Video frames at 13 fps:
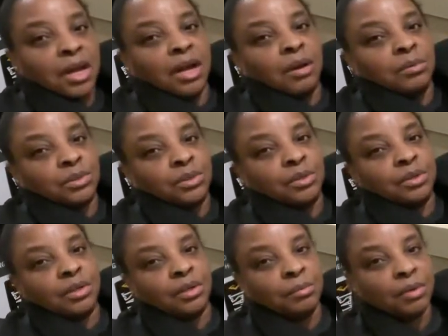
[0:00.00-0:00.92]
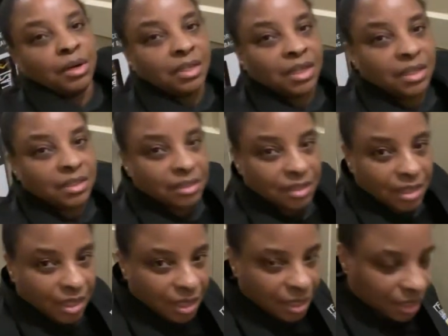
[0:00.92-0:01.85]
I was talking about
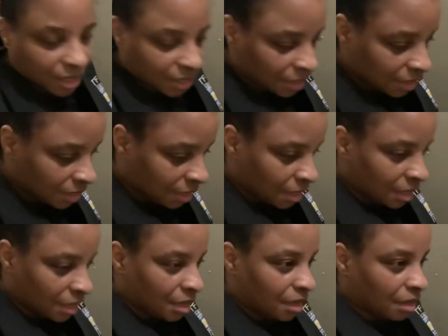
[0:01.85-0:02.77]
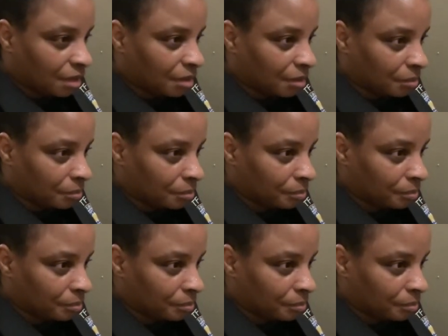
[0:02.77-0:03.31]
yesterday, that